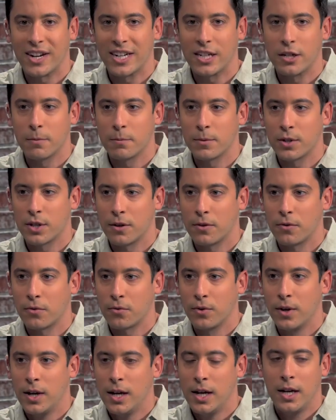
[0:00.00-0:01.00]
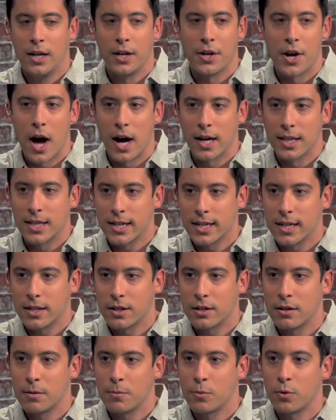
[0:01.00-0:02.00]
victims of
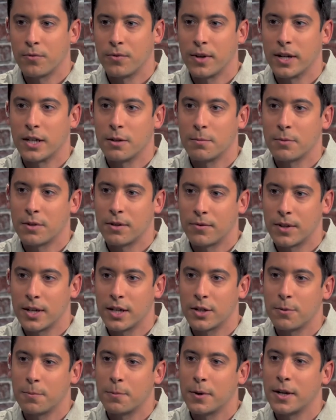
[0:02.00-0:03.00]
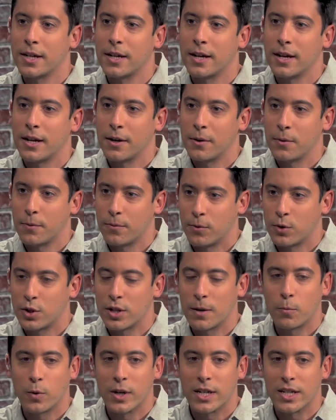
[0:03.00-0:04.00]
Nazism or yeah, victims of this, but uh, for
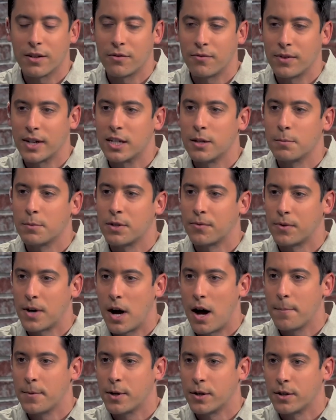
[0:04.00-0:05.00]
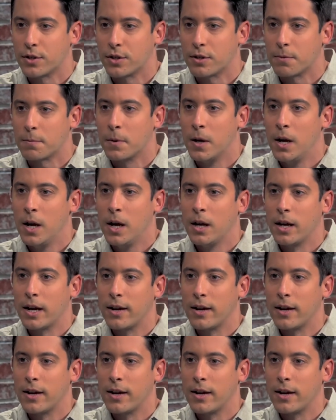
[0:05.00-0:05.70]
some reason, victims of communism,